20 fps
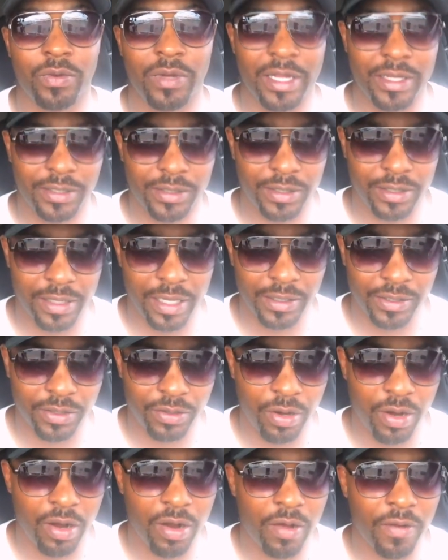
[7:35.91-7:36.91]
Let's
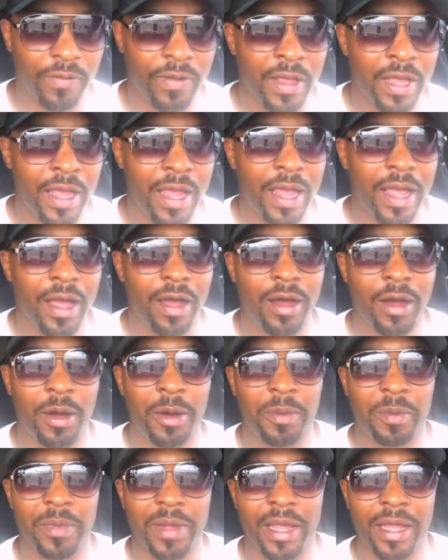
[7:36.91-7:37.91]
start off
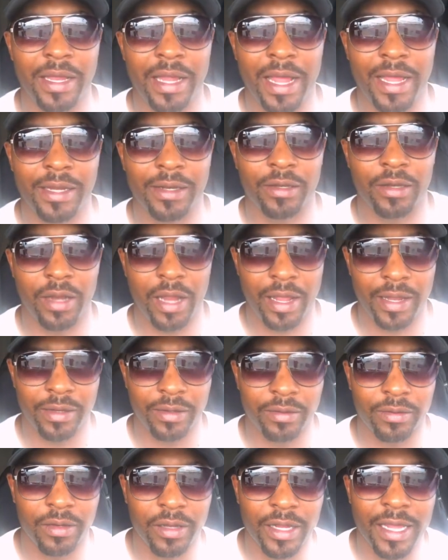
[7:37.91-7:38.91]

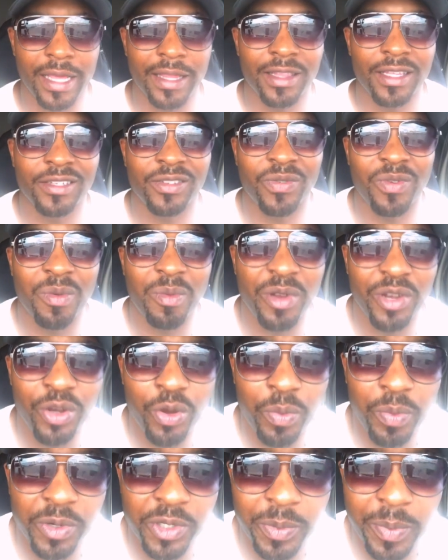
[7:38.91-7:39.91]
and look at this from a
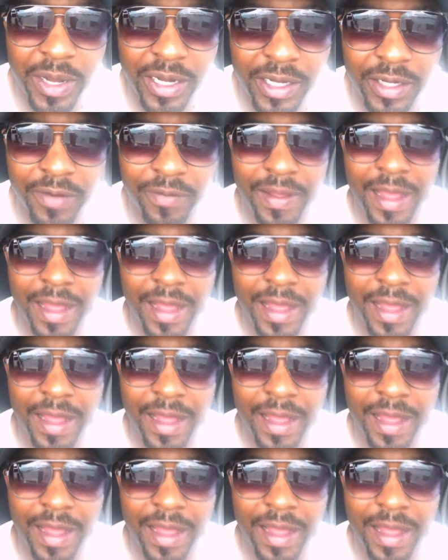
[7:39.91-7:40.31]
new perspective.